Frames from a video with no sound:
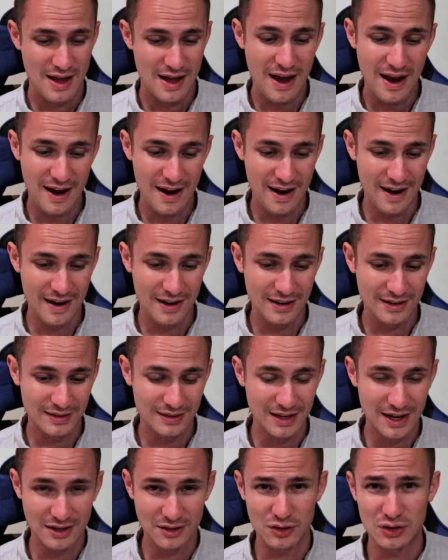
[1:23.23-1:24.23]

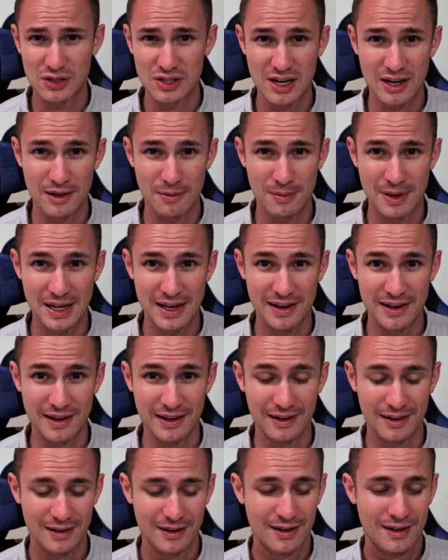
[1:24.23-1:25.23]
and as you saw at the
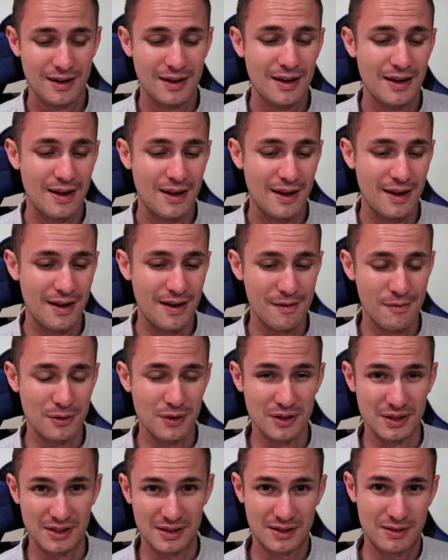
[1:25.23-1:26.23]
beginning, it
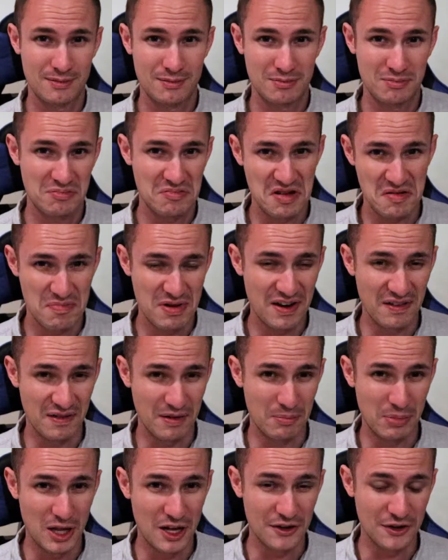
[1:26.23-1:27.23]
was a bit of a
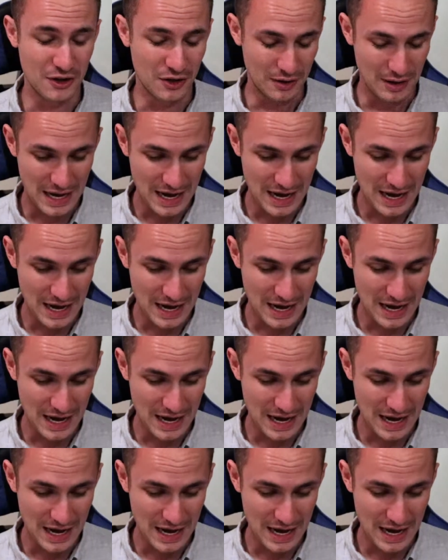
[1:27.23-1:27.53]
blunder.